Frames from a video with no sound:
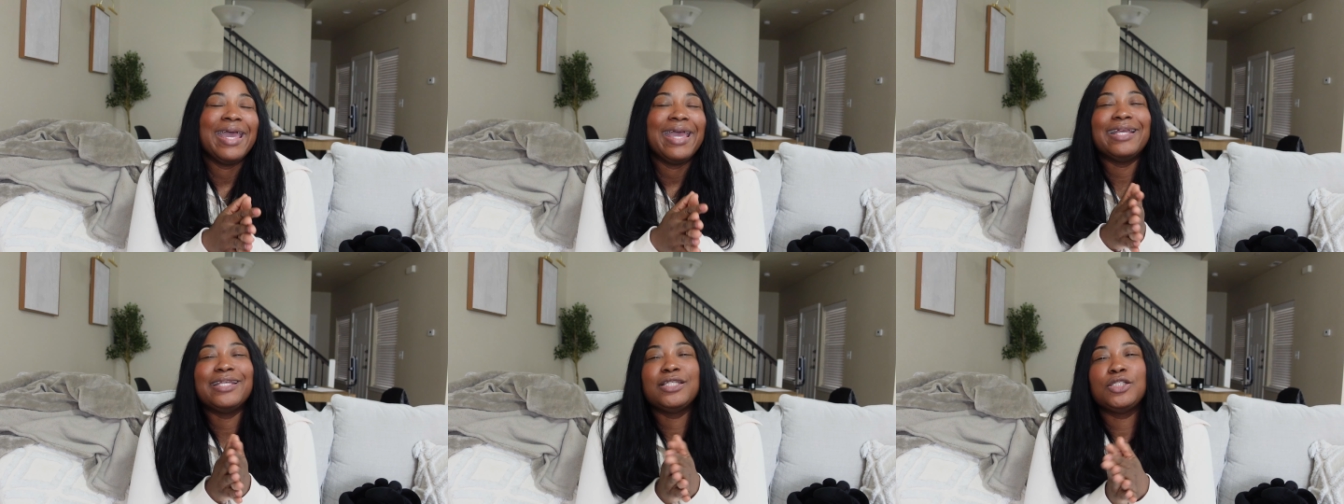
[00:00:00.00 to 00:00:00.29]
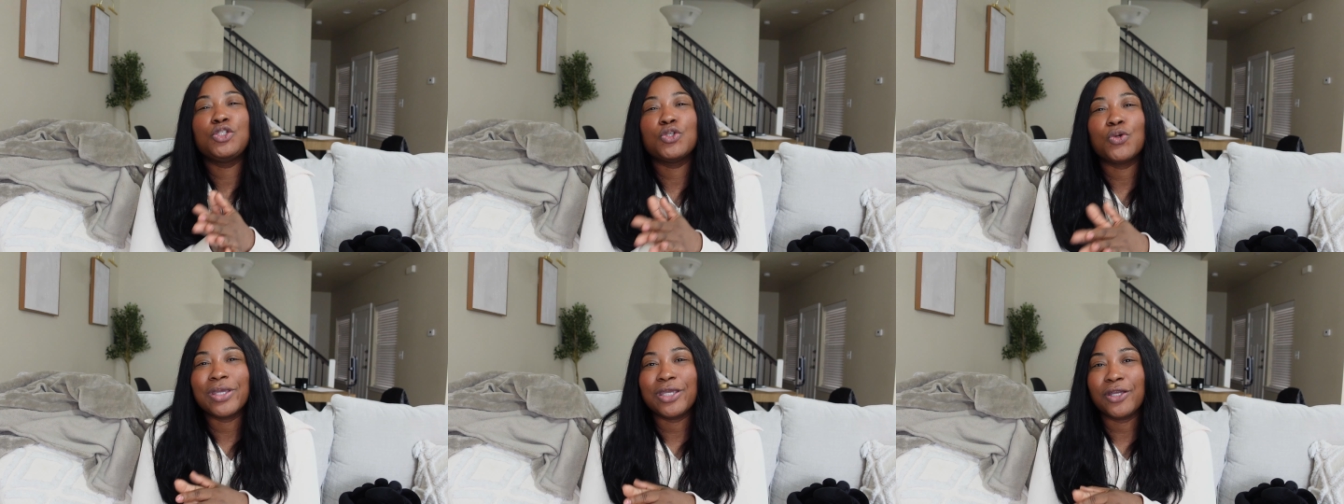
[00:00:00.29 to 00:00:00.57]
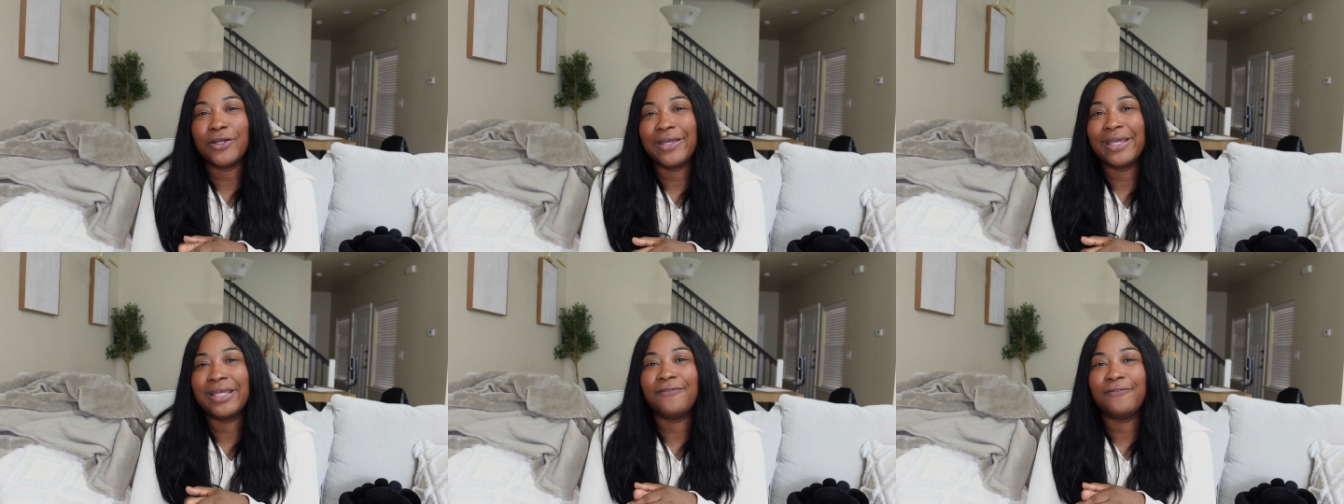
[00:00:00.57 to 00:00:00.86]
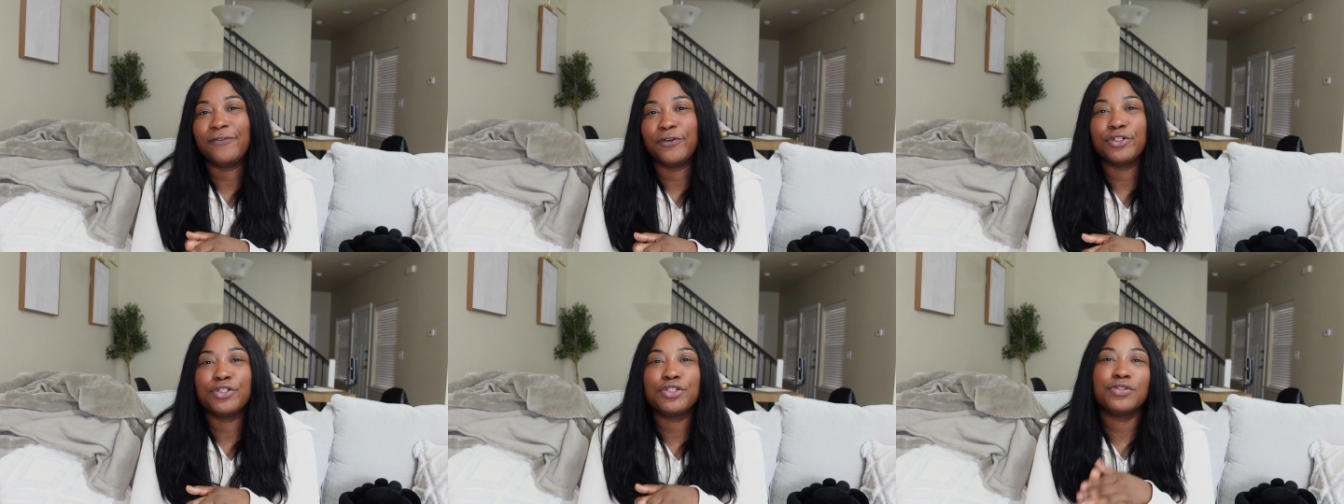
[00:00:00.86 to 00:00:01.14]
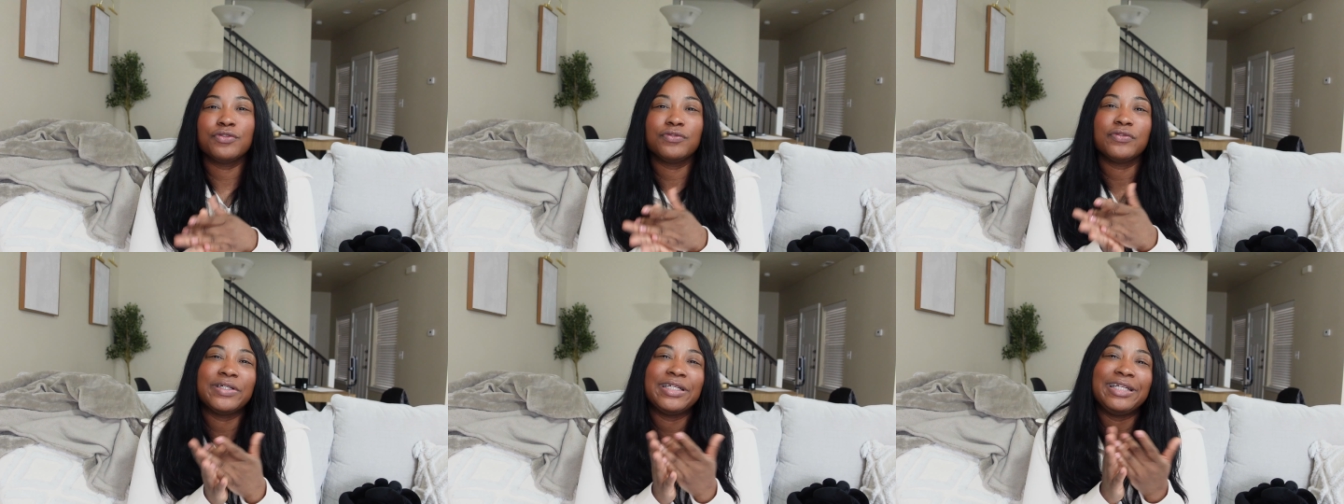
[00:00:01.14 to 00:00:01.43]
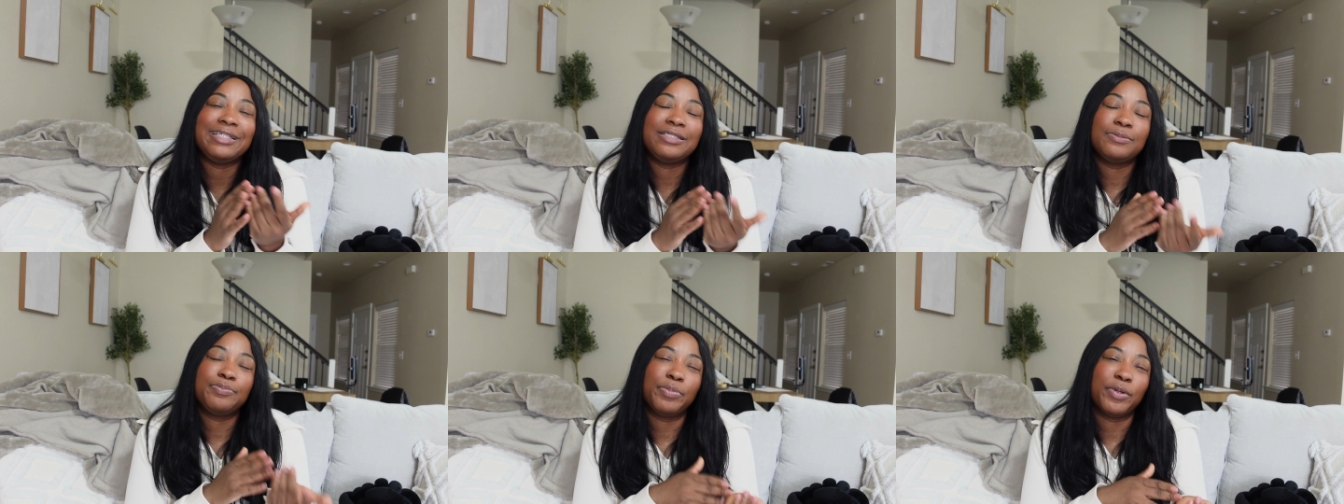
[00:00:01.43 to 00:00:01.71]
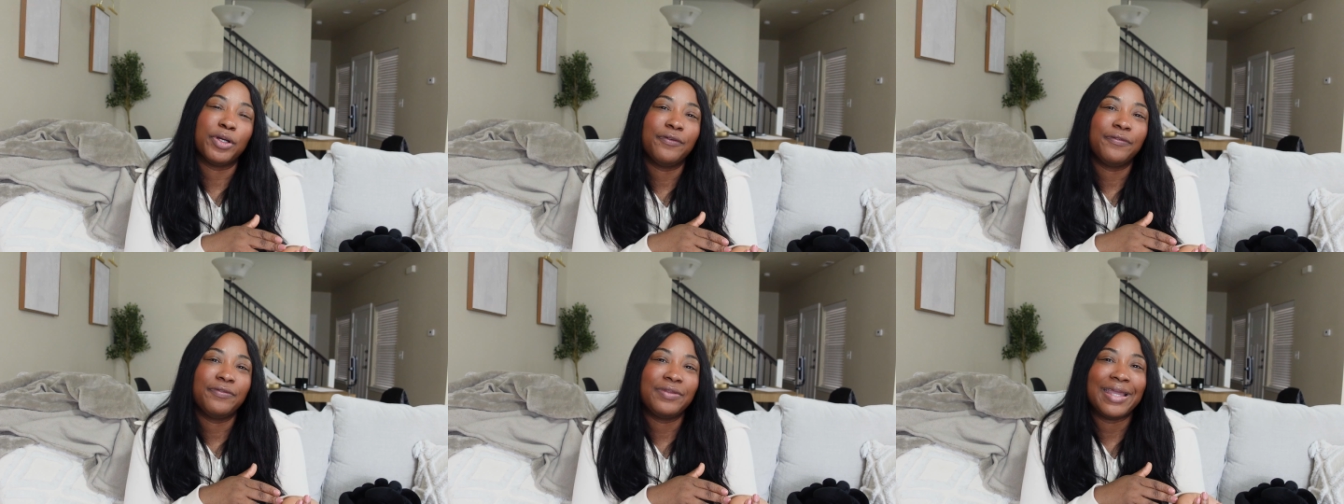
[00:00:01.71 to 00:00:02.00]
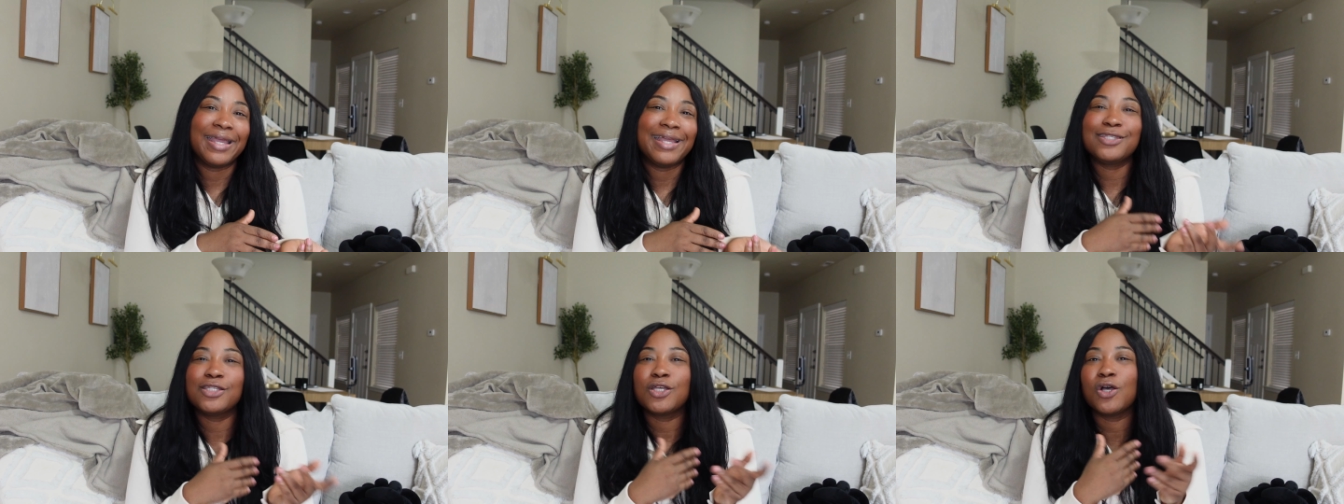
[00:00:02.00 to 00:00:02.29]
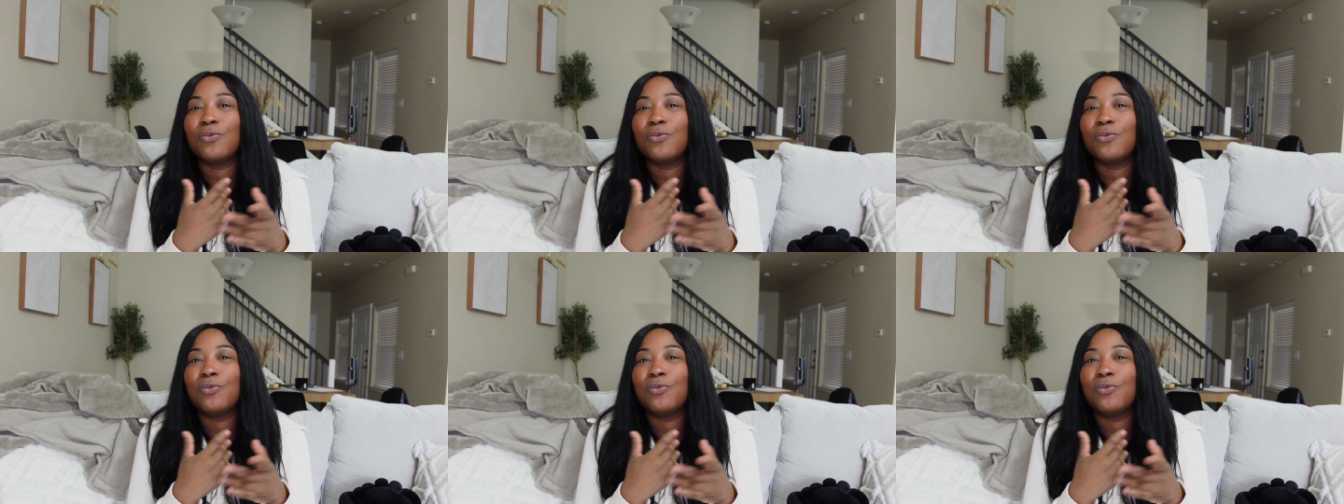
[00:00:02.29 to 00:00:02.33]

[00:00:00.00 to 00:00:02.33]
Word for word: enjoy your anniversaries, birthdays,